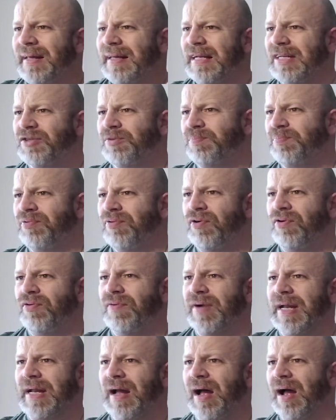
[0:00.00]
This
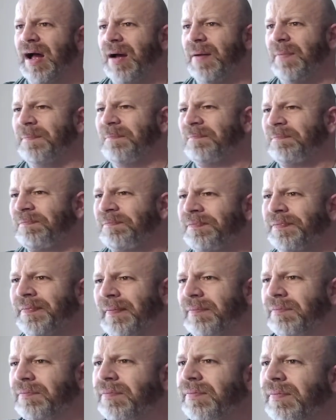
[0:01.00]
brewery, don't
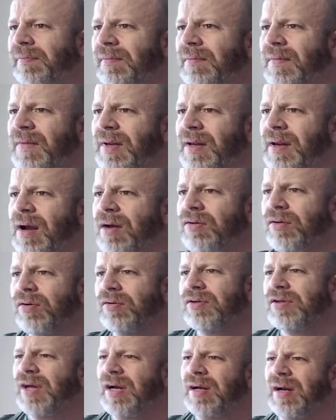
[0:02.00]

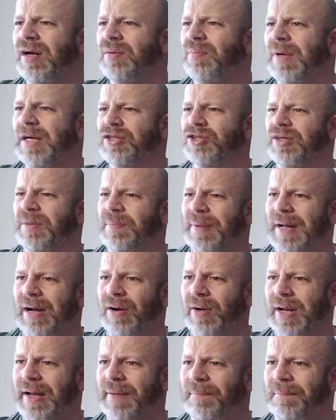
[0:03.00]
know much
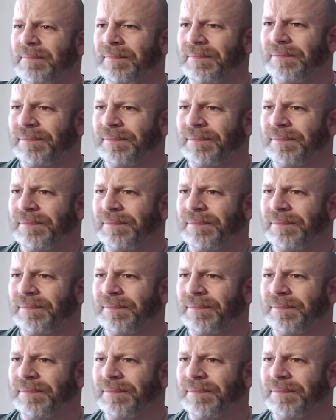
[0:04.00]
about it.